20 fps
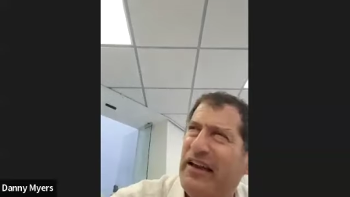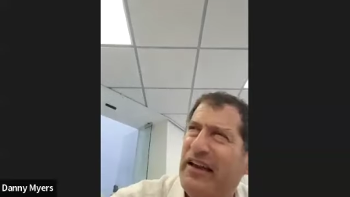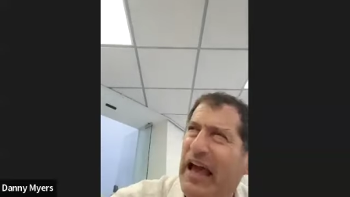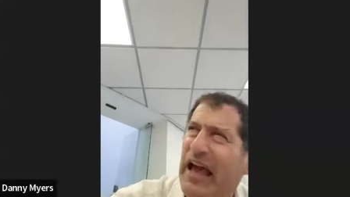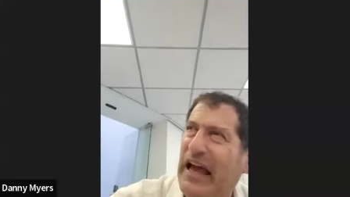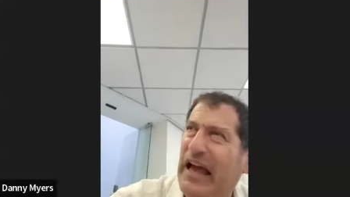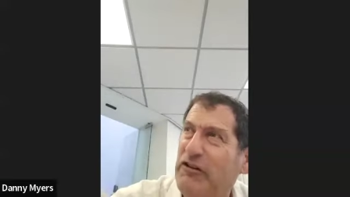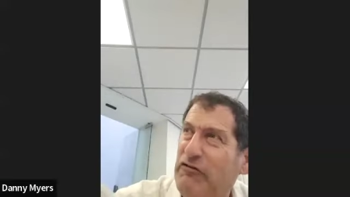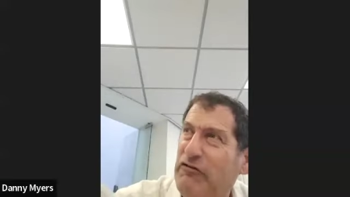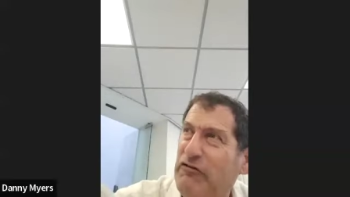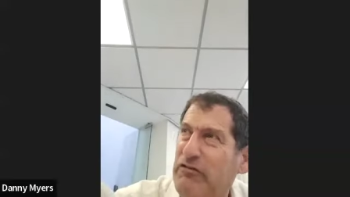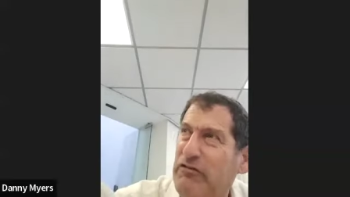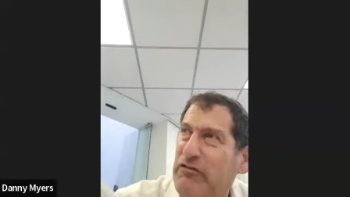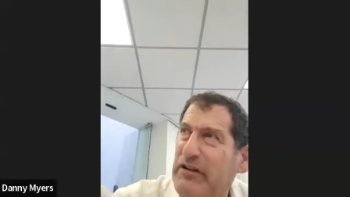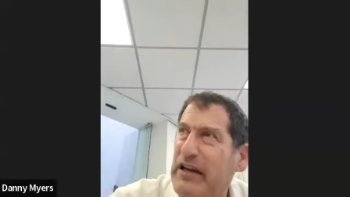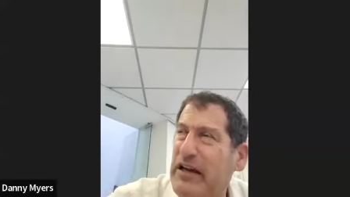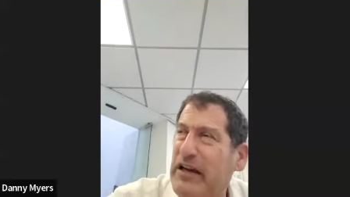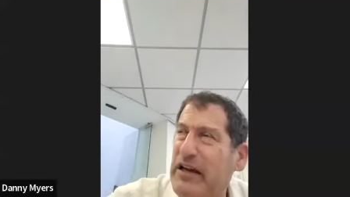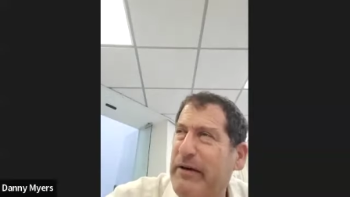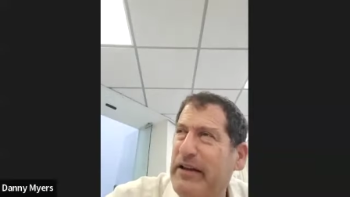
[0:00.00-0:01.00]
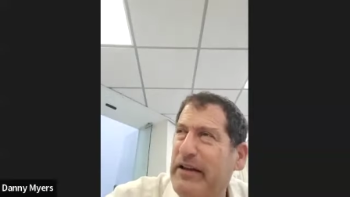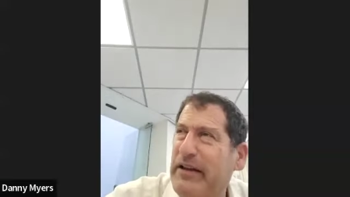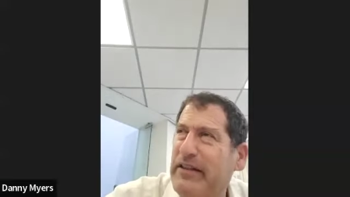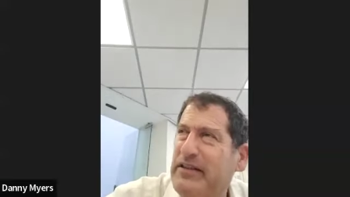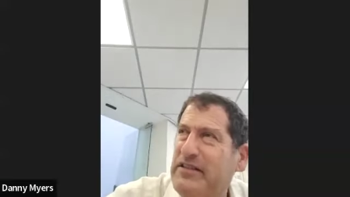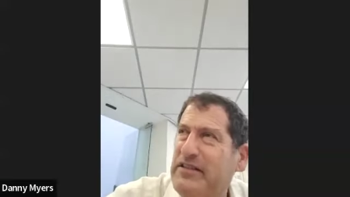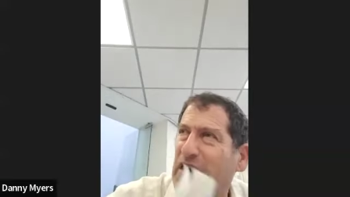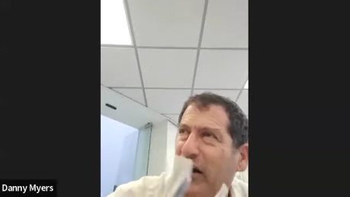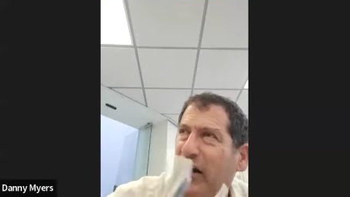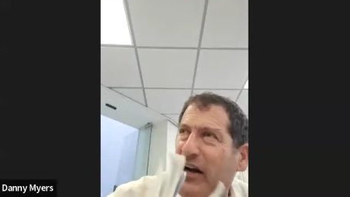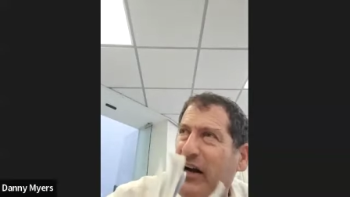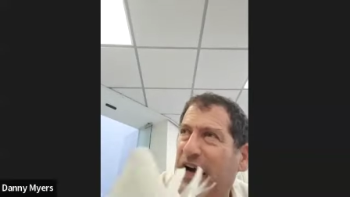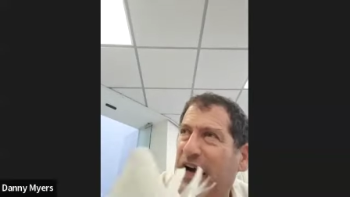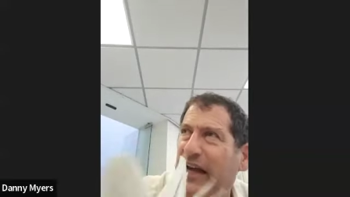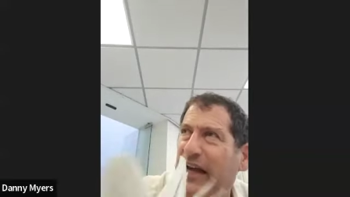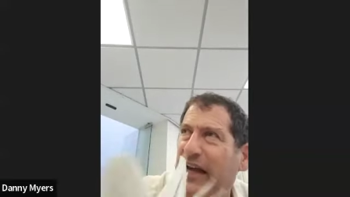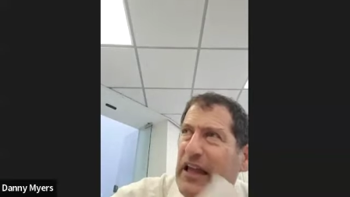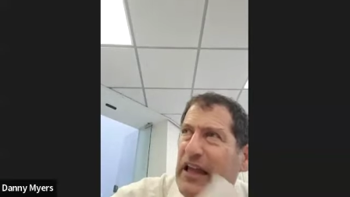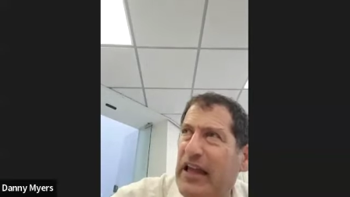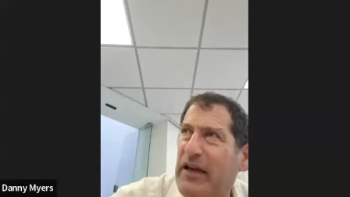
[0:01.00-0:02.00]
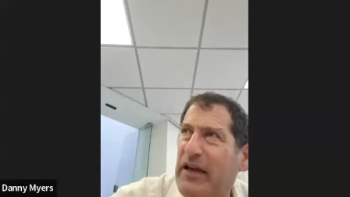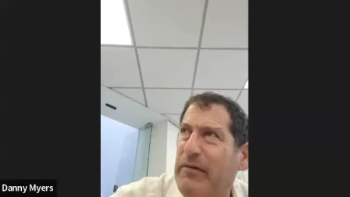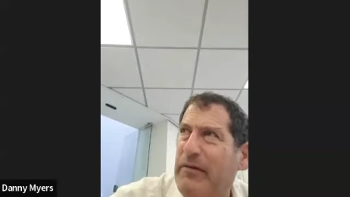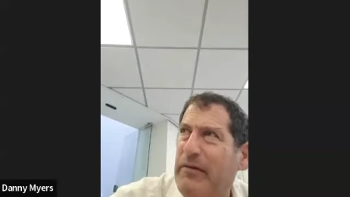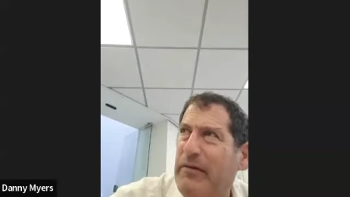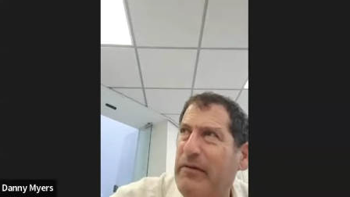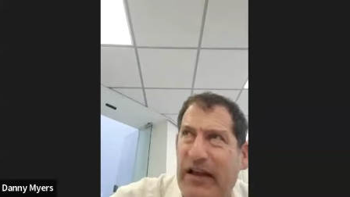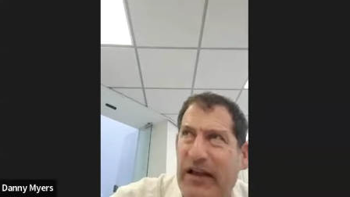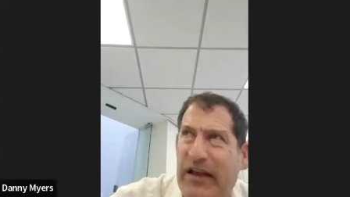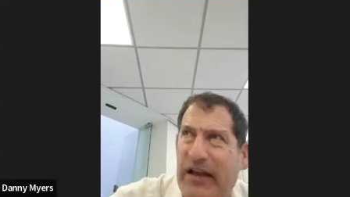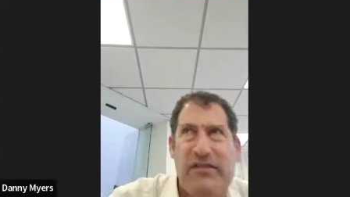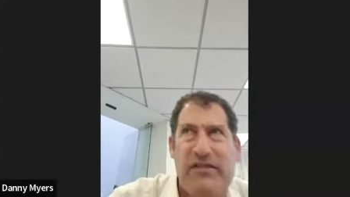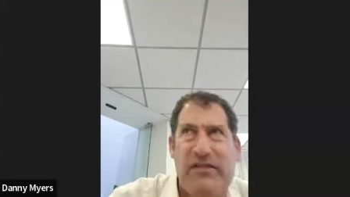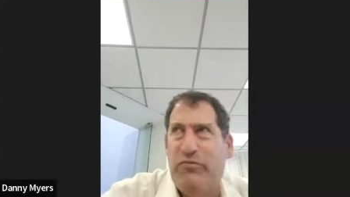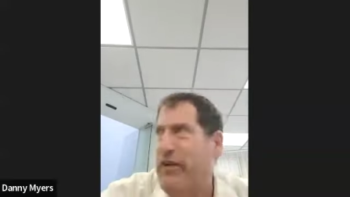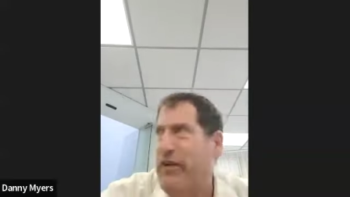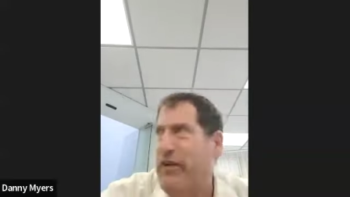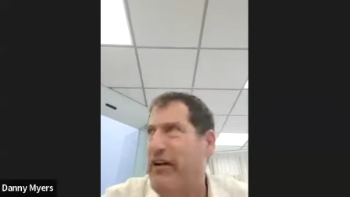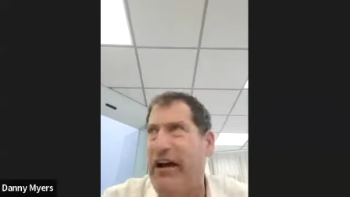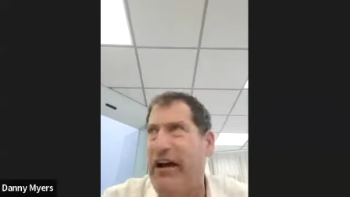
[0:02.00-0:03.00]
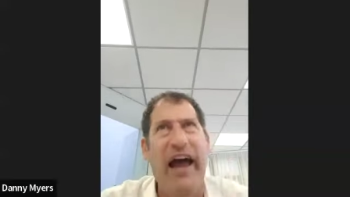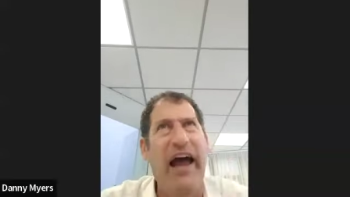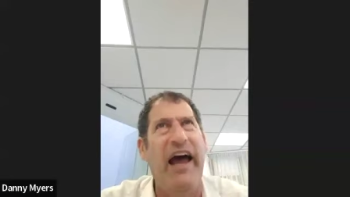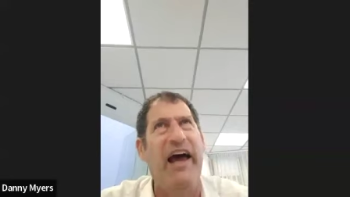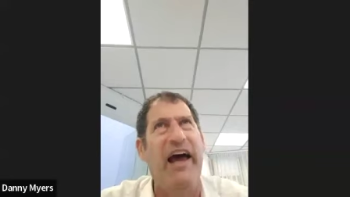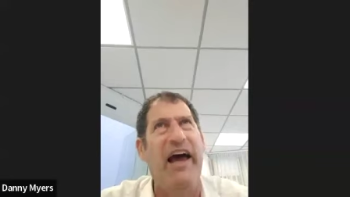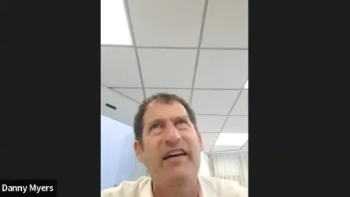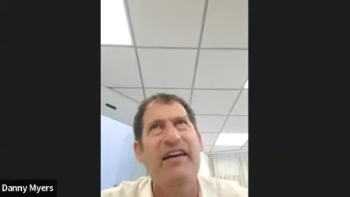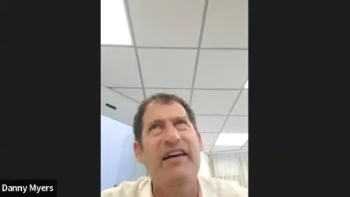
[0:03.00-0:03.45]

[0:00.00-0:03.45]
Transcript: And you read about these young chayalim, and that's where they're at.